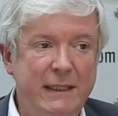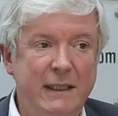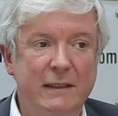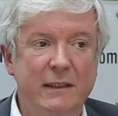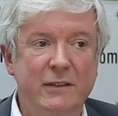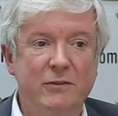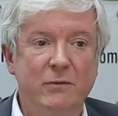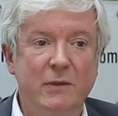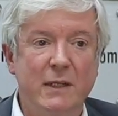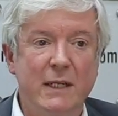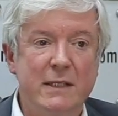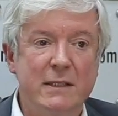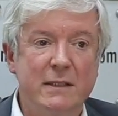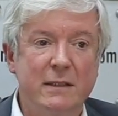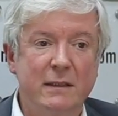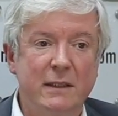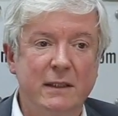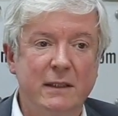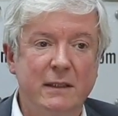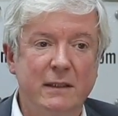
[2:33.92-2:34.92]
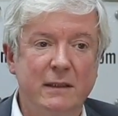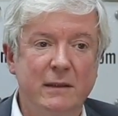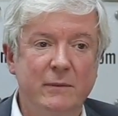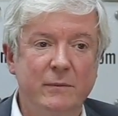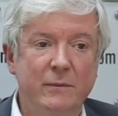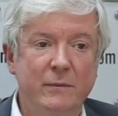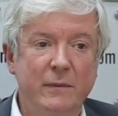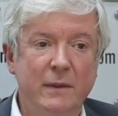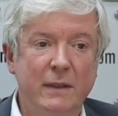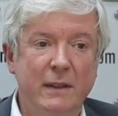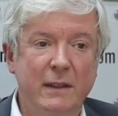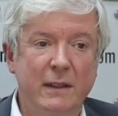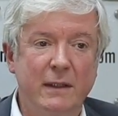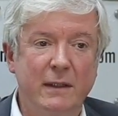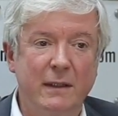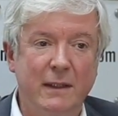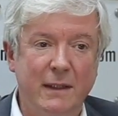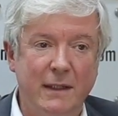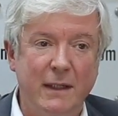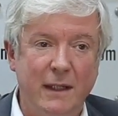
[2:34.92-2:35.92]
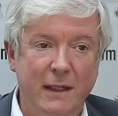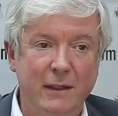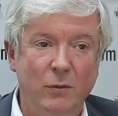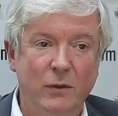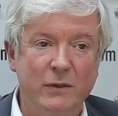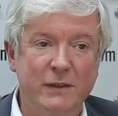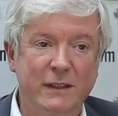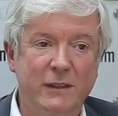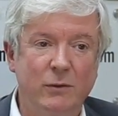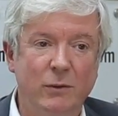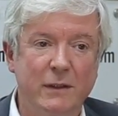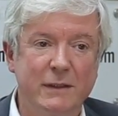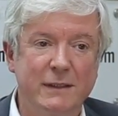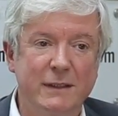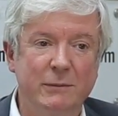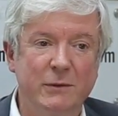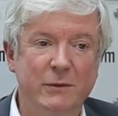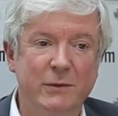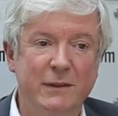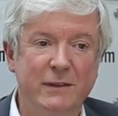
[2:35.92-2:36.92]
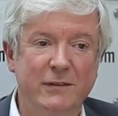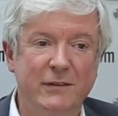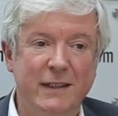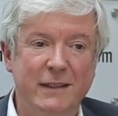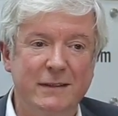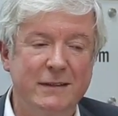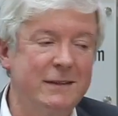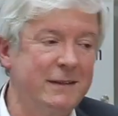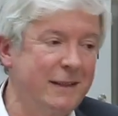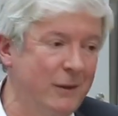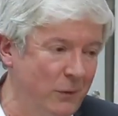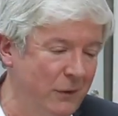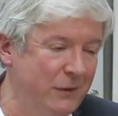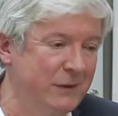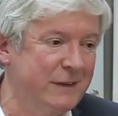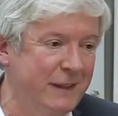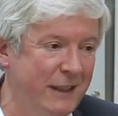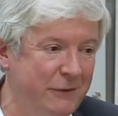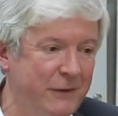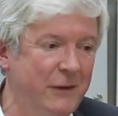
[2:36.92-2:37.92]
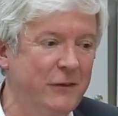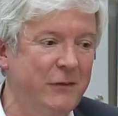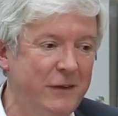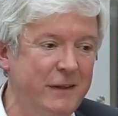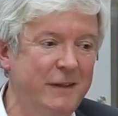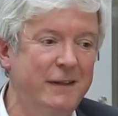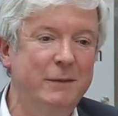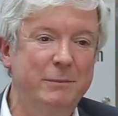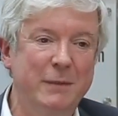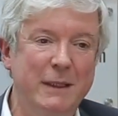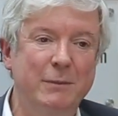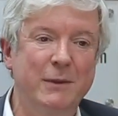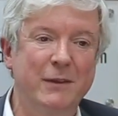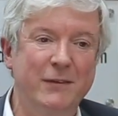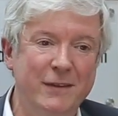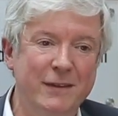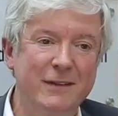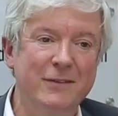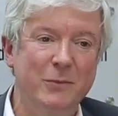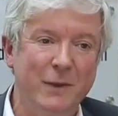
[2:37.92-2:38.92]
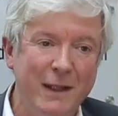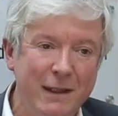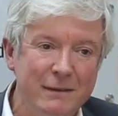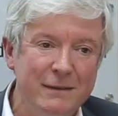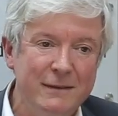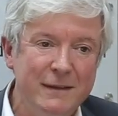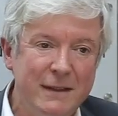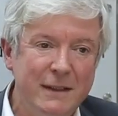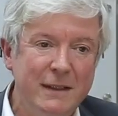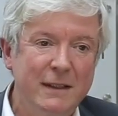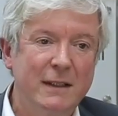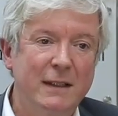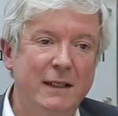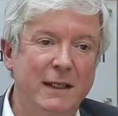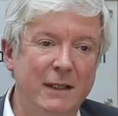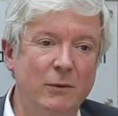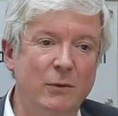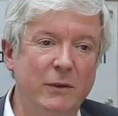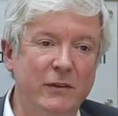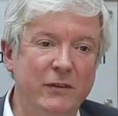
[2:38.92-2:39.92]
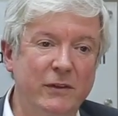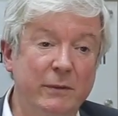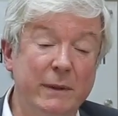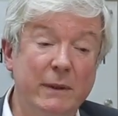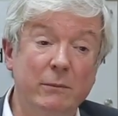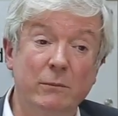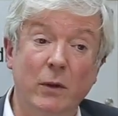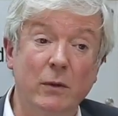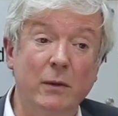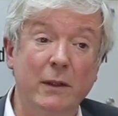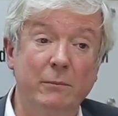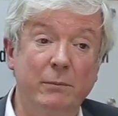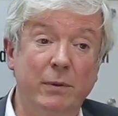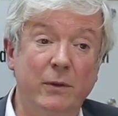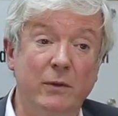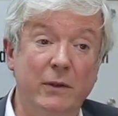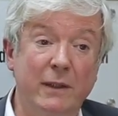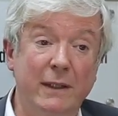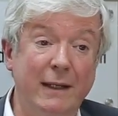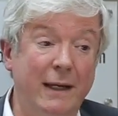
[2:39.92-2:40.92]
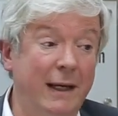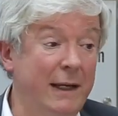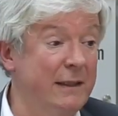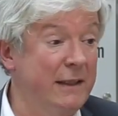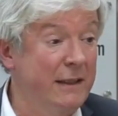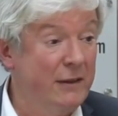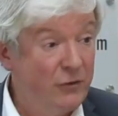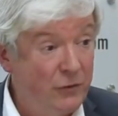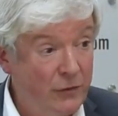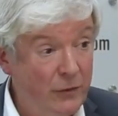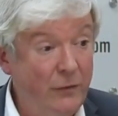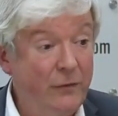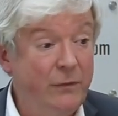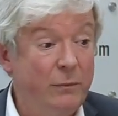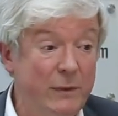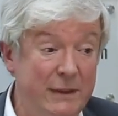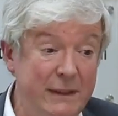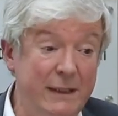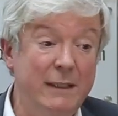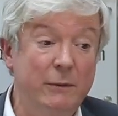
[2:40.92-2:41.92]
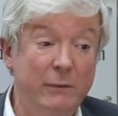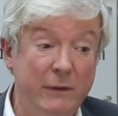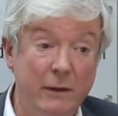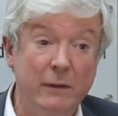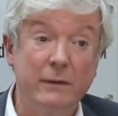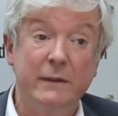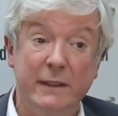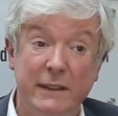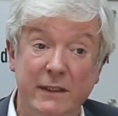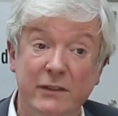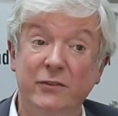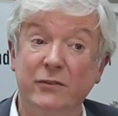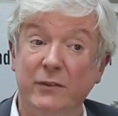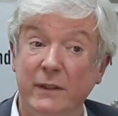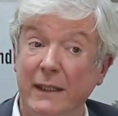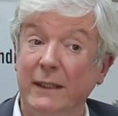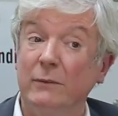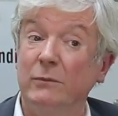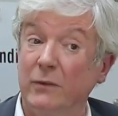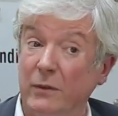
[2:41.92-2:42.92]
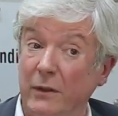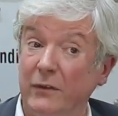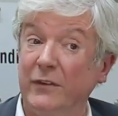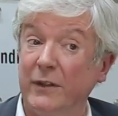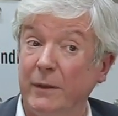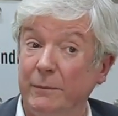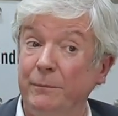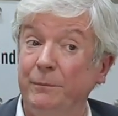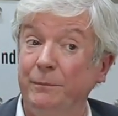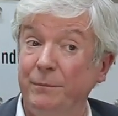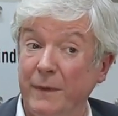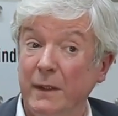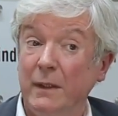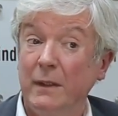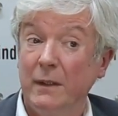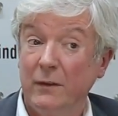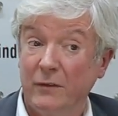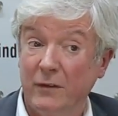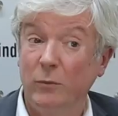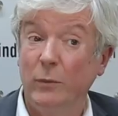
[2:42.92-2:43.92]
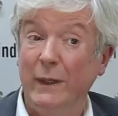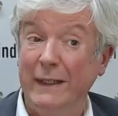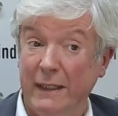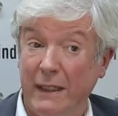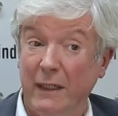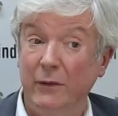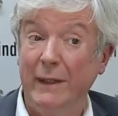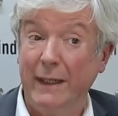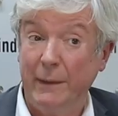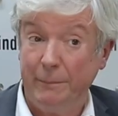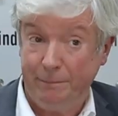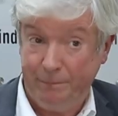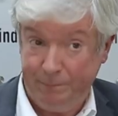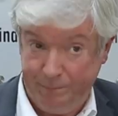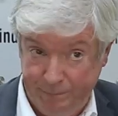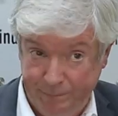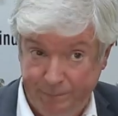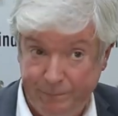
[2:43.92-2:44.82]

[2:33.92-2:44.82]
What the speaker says: to get this right. I want equality between the sexes. I want diversity in the BBC as well. I want us to be a model employer. And in truth, we're dealing with a lot of history, and we've got some way to go yet.